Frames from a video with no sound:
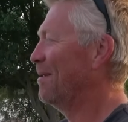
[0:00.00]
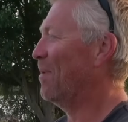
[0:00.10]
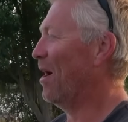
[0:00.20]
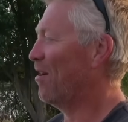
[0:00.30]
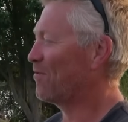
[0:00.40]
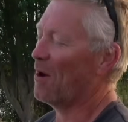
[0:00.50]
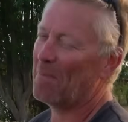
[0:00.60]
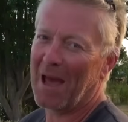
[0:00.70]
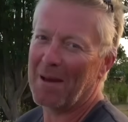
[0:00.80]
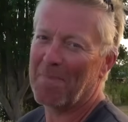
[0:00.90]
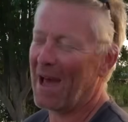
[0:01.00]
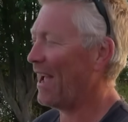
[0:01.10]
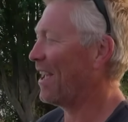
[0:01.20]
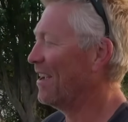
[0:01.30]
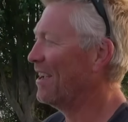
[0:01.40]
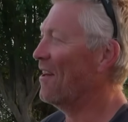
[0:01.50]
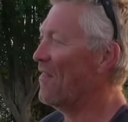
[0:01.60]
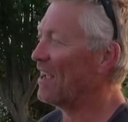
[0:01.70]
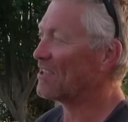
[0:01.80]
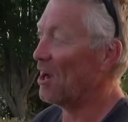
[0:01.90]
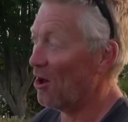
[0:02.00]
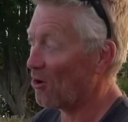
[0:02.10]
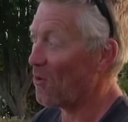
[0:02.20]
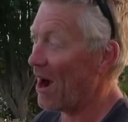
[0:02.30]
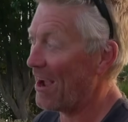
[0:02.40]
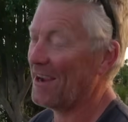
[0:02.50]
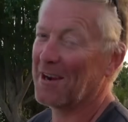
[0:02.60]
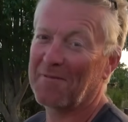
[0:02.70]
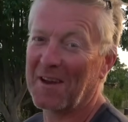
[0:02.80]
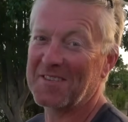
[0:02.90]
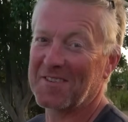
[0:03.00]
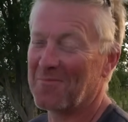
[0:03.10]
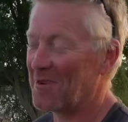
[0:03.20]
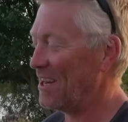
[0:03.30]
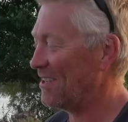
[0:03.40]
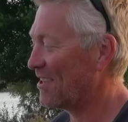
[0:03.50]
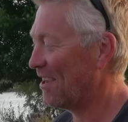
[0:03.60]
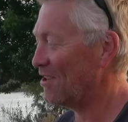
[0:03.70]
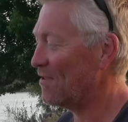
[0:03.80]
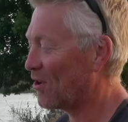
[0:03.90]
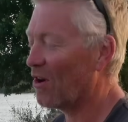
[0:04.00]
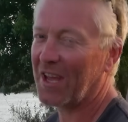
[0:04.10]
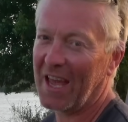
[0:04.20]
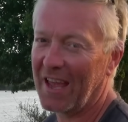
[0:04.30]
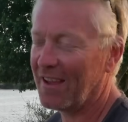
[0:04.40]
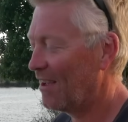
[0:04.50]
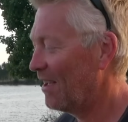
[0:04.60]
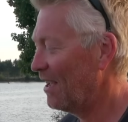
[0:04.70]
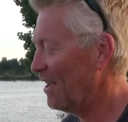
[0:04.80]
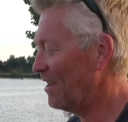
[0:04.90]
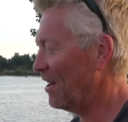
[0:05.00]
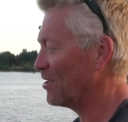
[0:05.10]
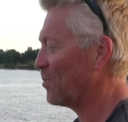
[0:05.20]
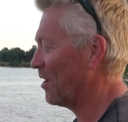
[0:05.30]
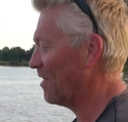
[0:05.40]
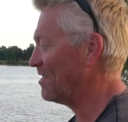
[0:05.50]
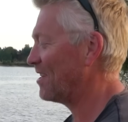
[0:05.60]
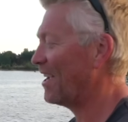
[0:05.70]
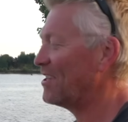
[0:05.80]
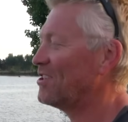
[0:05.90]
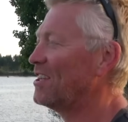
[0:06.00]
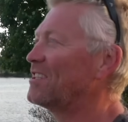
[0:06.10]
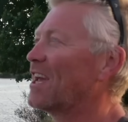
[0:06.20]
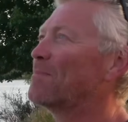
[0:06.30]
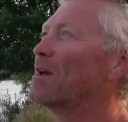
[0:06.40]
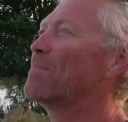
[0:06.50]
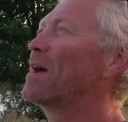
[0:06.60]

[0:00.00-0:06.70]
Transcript: But I've got a bad back, and that's a long way in a facing wind, and you've got to get, you know, it's one of these lakes you need to get a bit of